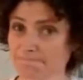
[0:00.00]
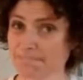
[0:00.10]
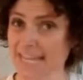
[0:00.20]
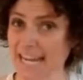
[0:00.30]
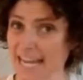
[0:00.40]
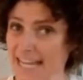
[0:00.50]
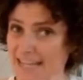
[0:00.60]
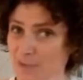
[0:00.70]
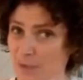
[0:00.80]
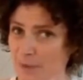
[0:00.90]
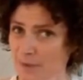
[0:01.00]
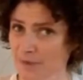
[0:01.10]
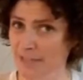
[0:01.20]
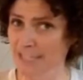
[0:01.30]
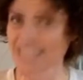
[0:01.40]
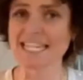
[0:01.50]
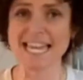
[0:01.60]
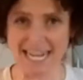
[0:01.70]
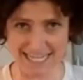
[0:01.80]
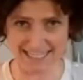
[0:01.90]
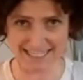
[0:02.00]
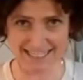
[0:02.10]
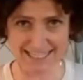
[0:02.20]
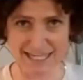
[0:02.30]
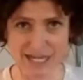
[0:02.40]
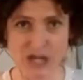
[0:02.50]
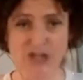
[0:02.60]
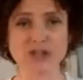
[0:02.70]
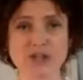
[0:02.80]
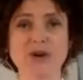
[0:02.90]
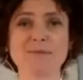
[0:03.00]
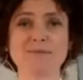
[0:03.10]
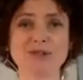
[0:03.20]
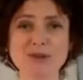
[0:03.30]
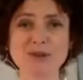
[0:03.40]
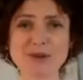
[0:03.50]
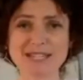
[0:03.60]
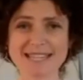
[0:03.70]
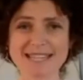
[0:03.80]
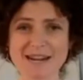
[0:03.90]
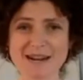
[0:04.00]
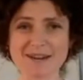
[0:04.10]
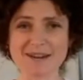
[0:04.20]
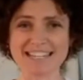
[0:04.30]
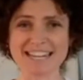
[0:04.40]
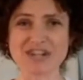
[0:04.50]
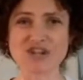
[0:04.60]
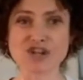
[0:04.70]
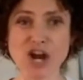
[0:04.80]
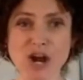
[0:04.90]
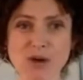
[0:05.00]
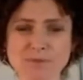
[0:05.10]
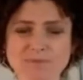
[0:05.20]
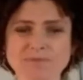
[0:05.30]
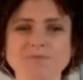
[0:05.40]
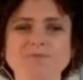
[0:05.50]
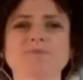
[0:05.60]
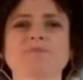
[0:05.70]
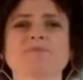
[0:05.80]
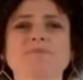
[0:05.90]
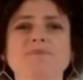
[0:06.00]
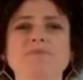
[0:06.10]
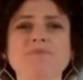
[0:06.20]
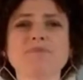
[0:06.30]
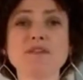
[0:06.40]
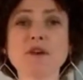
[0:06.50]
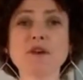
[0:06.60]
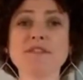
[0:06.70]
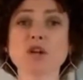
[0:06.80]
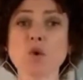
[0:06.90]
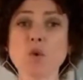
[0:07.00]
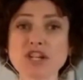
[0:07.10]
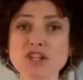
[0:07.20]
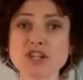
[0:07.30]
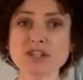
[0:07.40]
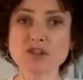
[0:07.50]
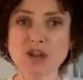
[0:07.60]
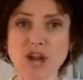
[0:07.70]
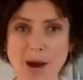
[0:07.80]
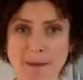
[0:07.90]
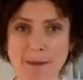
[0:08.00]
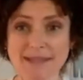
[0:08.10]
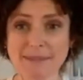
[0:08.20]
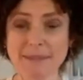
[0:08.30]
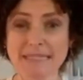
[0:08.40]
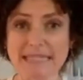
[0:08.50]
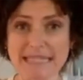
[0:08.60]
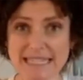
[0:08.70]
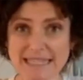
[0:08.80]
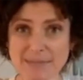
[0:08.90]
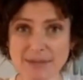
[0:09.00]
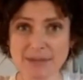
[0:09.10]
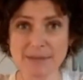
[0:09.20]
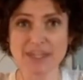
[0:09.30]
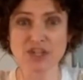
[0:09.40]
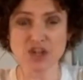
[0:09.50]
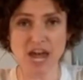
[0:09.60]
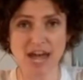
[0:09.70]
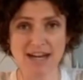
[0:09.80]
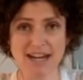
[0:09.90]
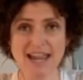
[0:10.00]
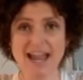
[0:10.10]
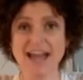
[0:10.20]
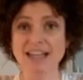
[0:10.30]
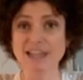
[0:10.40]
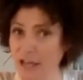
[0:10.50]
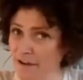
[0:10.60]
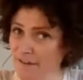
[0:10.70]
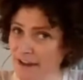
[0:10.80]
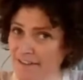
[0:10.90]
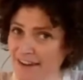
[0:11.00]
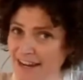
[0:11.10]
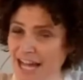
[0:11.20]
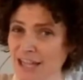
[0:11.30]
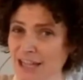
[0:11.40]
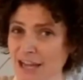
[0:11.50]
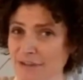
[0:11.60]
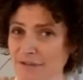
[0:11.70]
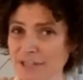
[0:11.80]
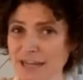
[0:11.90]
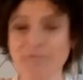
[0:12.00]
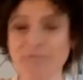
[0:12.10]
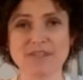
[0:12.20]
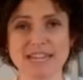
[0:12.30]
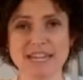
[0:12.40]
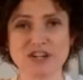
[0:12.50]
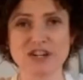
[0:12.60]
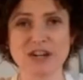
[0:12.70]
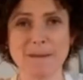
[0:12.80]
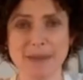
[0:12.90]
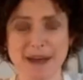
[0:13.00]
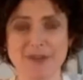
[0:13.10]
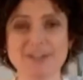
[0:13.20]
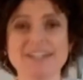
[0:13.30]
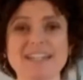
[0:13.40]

that has red pepper flakes in it. So I'm super excited about today's show. If you have any questions or comments, please put them in the chat. I love having a lively conversation about